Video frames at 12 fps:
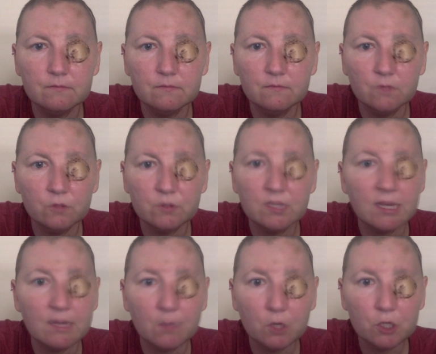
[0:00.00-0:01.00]
lose
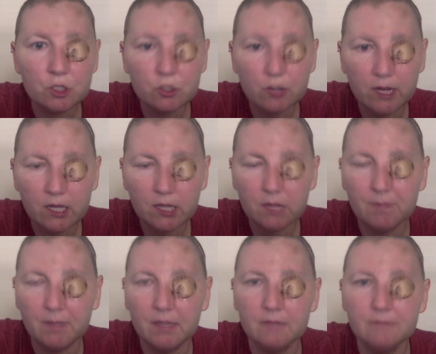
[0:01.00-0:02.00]
any more strength,
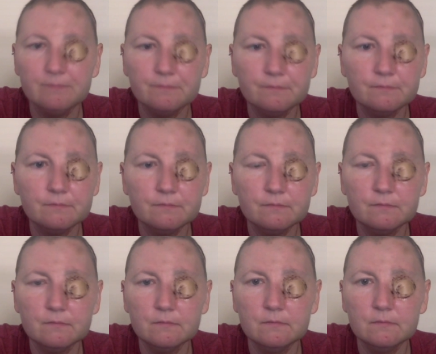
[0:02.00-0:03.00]
but
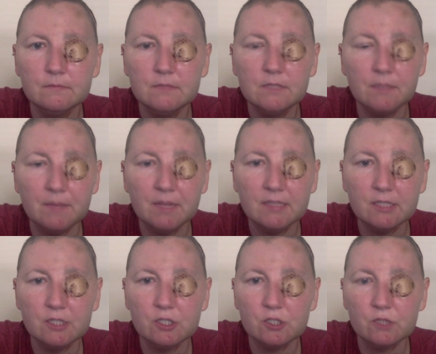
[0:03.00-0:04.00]
some days
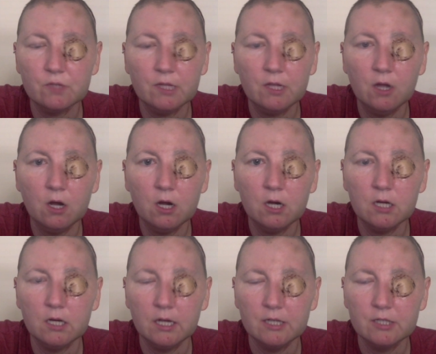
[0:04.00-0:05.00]
it's just really hard,
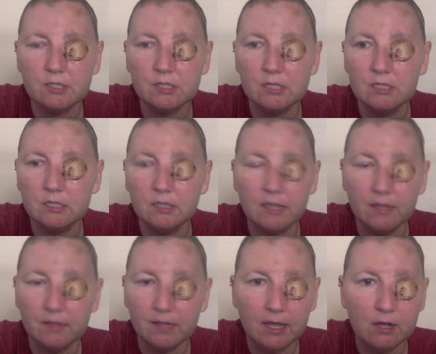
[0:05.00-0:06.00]
and I just need to lay
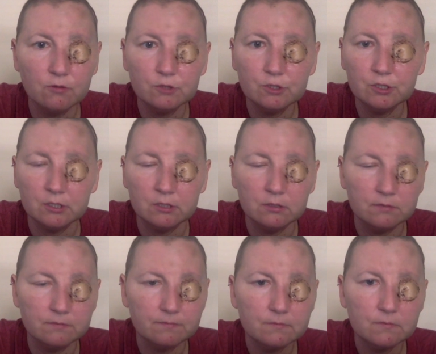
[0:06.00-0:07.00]
on the couch and
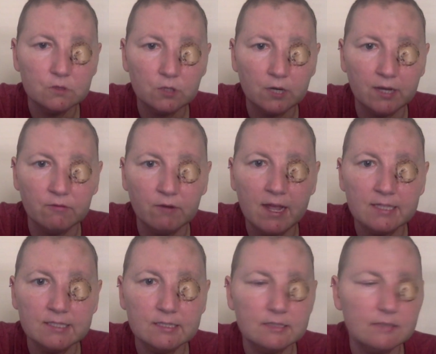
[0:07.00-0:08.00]
try and
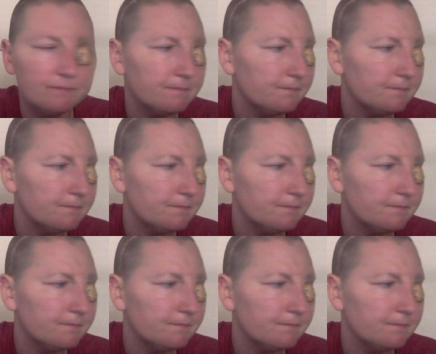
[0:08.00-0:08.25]
rest.